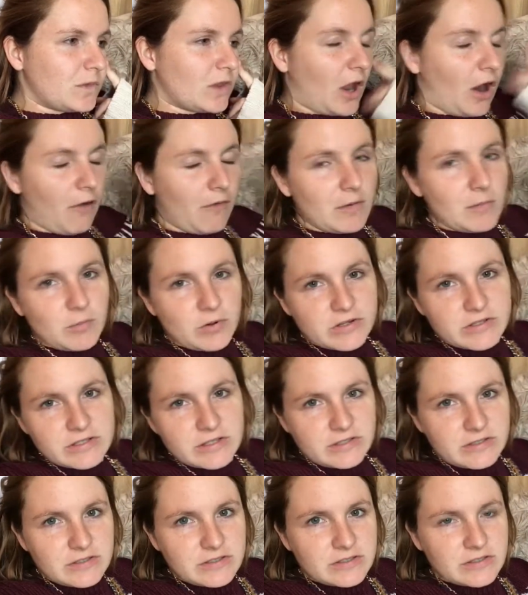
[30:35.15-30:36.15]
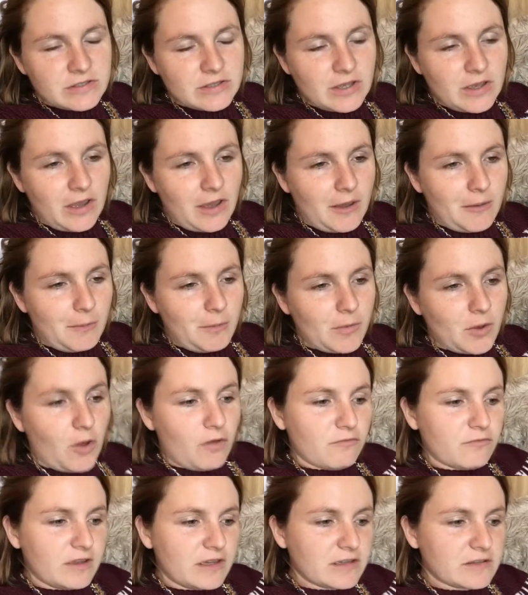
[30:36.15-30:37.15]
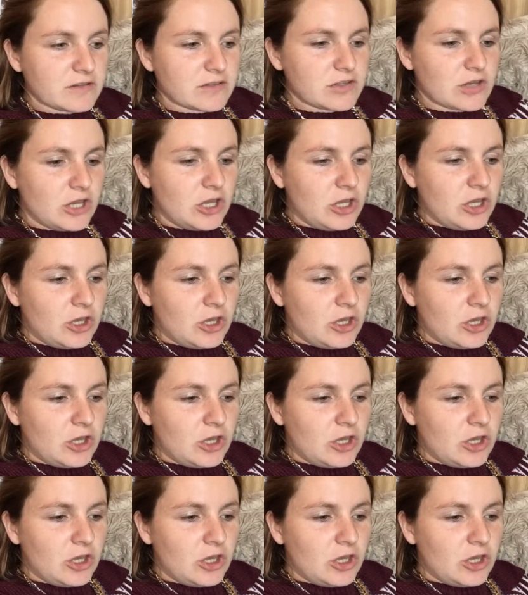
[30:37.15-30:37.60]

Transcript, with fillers: current prisoners, um, convicts